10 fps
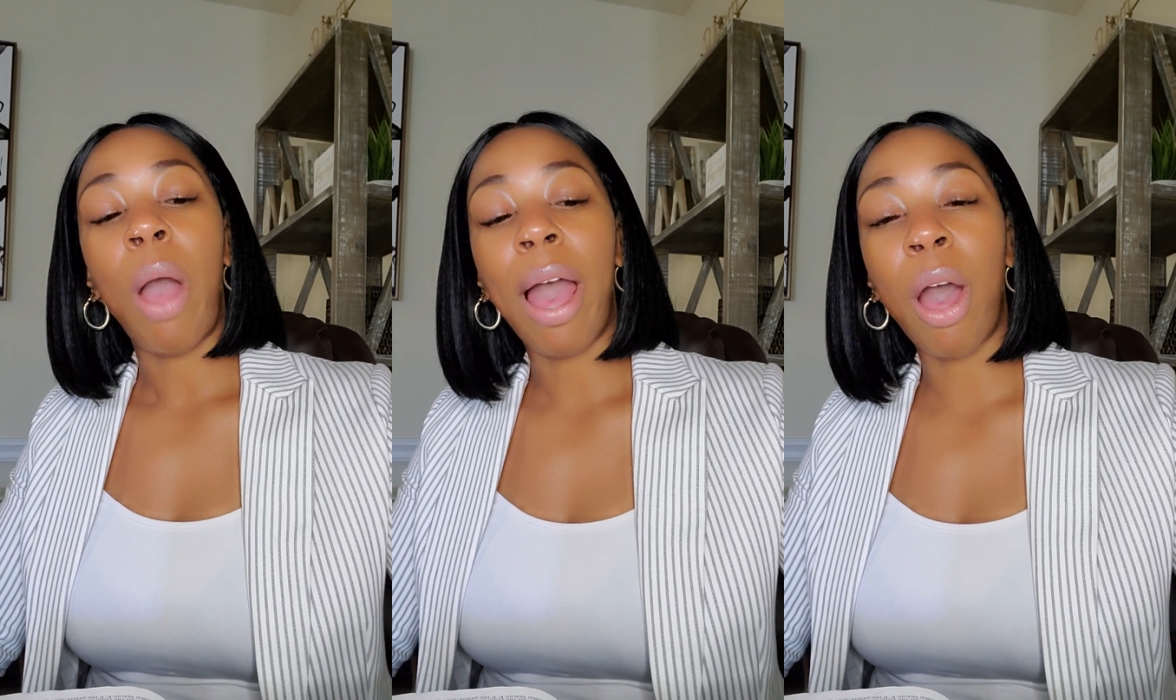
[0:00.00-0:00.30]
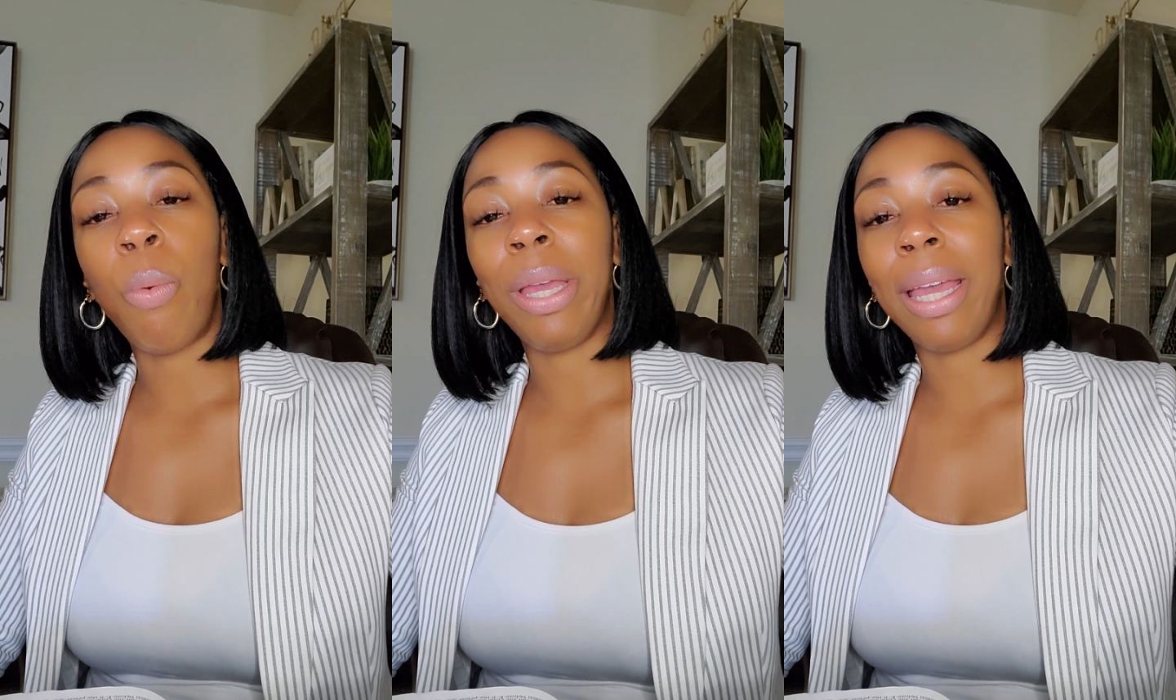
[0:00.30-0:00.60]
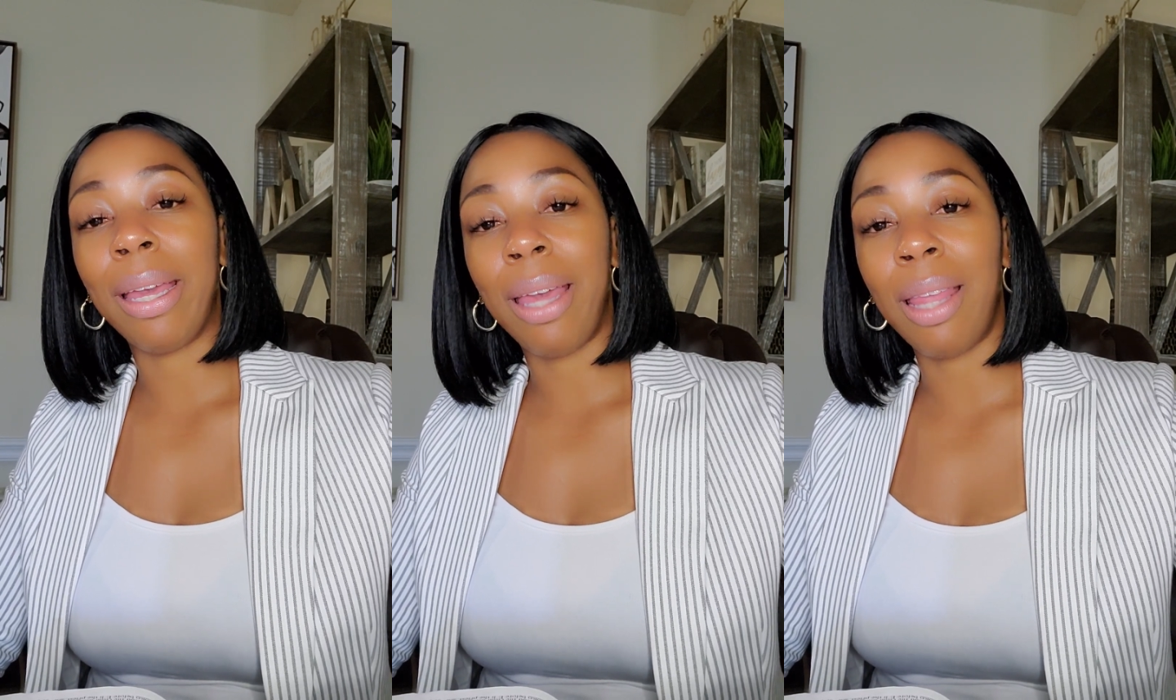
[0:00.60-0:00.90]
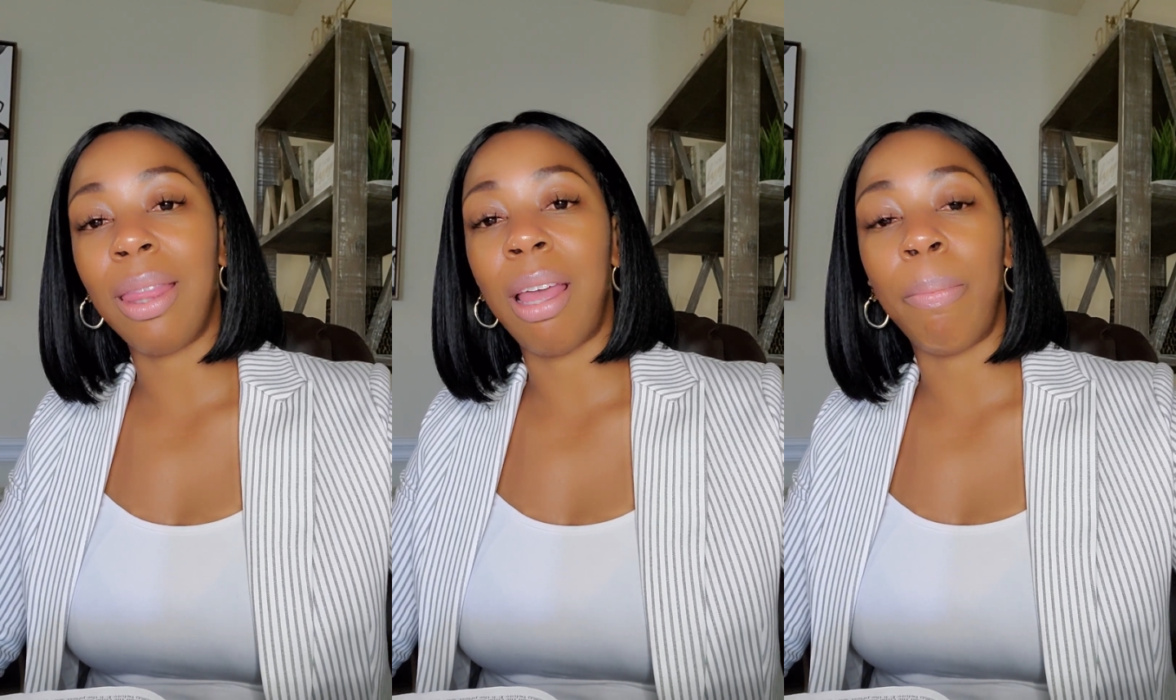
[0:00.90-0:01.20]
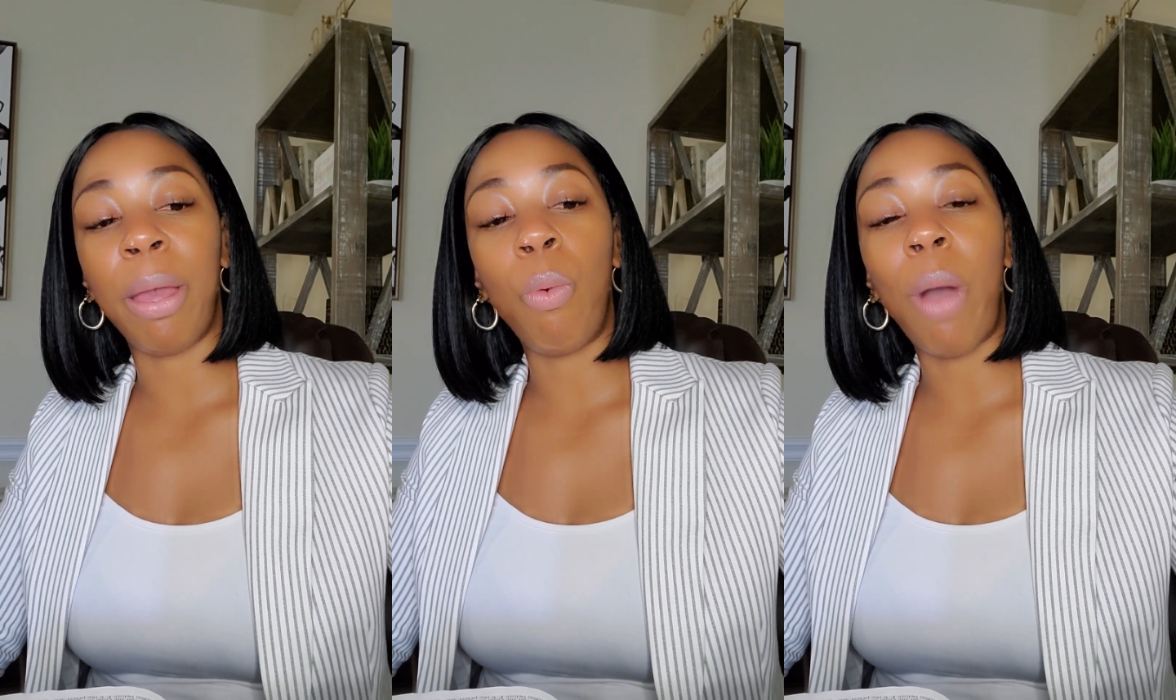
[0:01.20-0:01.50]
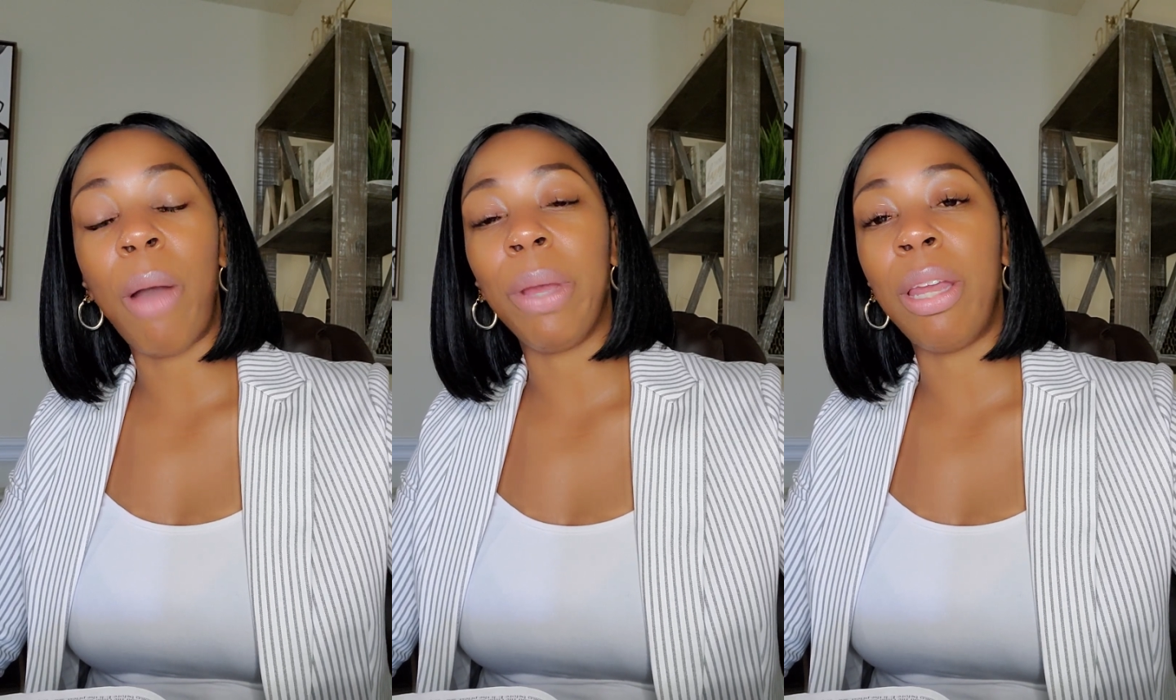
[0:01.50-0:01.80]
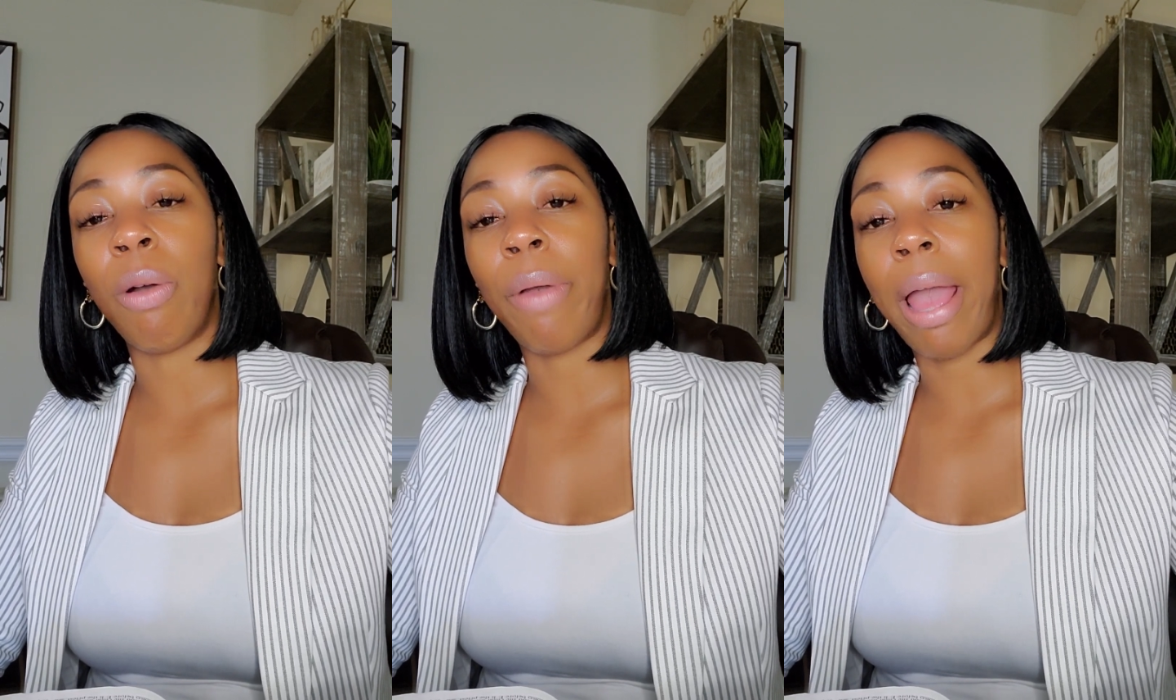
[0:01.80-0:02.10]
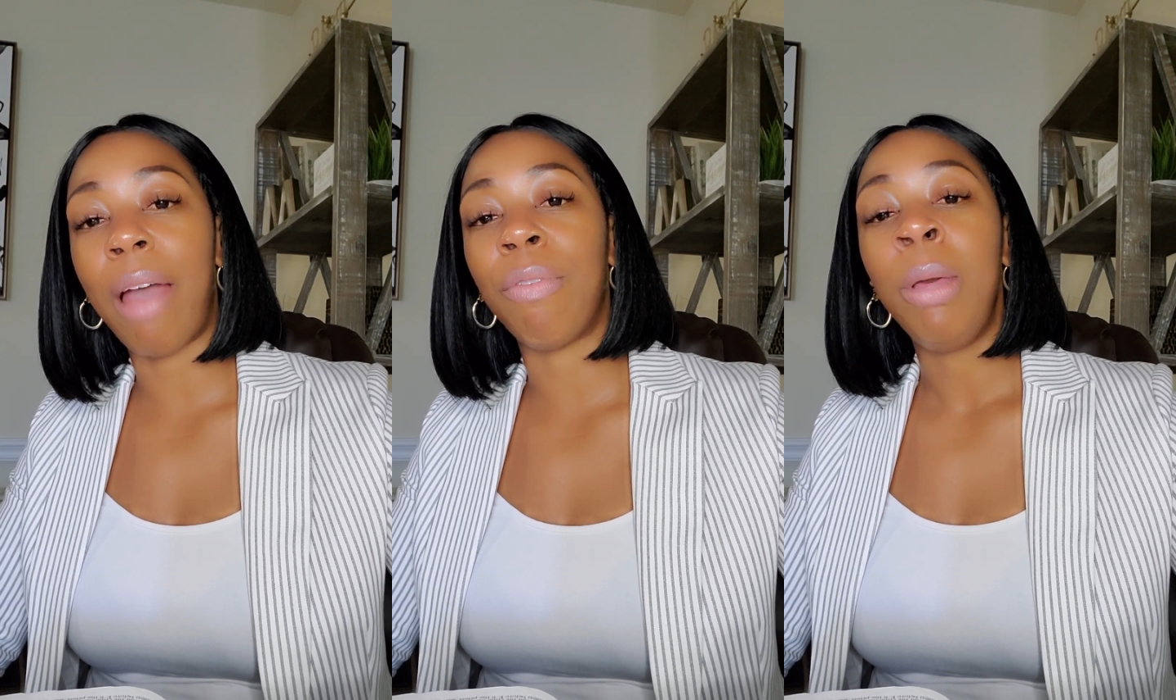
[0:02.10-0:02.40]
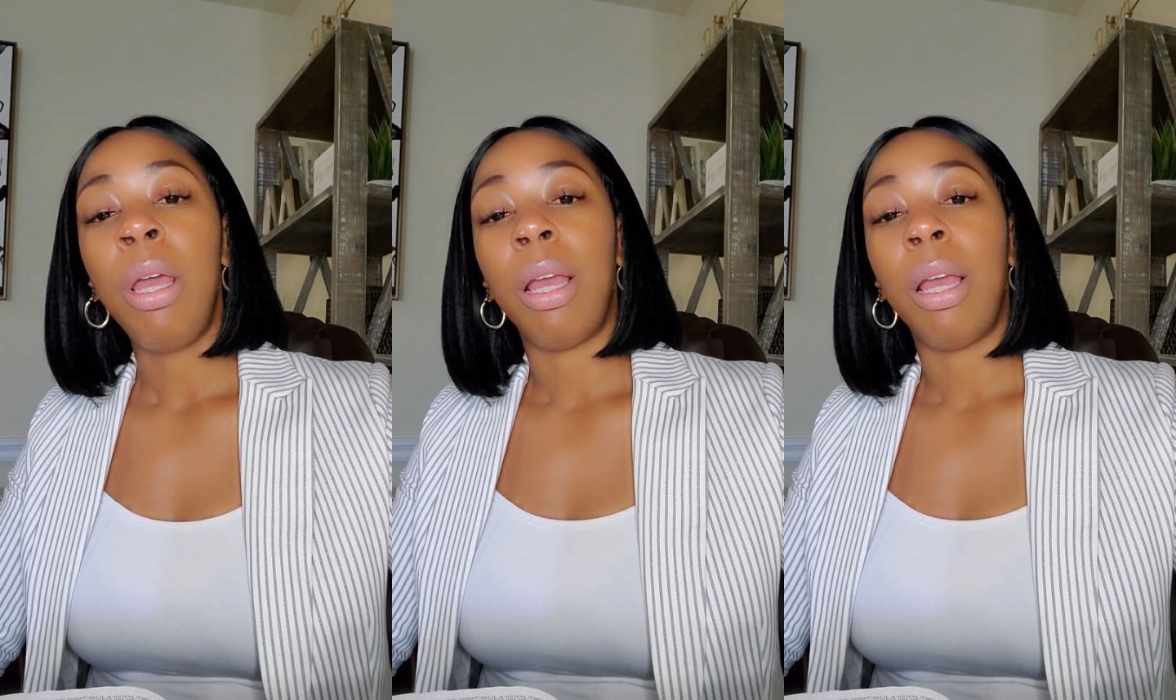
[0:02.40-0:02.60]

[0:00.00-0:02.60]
how we can get them and why we don't have them.